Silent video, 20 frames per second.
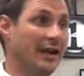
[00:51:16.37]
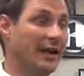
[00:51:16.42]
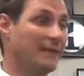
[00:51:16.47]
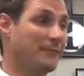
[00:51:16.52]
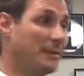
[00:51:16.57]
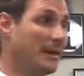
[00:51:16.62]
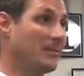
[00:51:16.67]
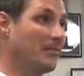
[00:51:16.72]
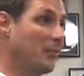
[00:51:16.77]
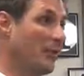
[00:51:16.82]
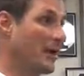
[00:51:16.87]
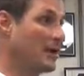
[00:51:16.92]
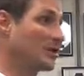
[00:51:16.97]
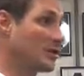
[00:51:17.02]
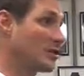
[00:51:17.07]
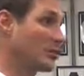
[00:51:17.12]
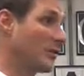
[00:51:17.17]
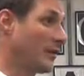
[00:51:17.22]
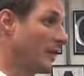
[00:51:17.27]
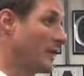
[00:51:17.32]
I've been
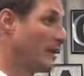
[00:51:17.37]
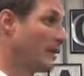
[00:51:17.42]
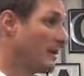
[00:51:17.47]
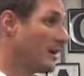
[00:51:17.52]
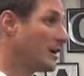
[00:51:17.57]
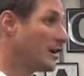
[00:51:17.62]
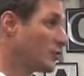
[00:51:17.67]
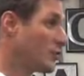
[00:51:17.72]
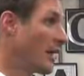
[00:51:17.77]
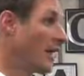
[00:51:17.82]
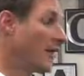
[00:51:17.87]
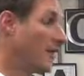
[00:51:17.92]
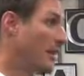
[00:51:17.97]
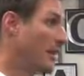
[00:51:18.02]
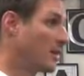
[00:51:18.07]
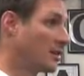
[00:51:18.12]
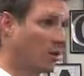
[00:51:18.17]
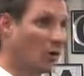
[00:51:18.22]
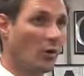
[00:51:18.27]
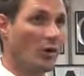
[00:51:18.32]
places where they try to
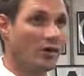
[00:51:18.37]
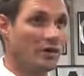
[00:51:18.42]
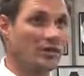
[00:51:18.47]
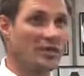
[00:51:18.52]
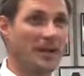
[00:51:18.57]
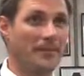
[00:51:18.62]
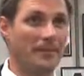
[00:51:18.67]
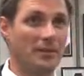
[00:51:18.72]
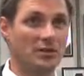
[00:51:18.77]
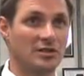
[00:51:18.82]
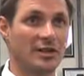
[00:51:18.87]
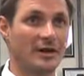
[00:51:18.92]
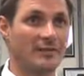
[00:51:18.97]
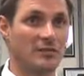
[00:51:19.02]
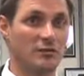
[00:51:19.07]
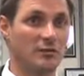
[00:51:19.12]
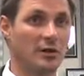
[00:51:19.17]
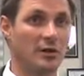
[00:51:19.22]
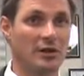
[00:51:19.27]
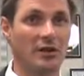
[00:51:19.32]
make the Lord's Supper something
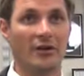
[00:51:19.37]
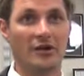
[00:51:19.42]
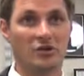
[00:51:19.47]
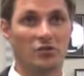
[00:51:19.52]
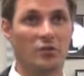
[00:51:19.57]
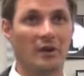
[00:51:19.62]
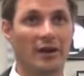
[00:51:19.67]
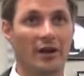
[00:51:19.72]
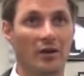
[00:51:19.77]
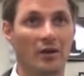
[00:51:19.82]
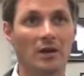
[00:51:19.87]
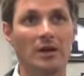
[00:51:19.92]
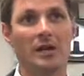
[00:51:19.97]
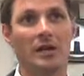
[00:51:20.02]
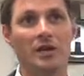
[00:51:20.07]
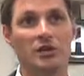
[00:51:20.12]
spooky. No, it's real.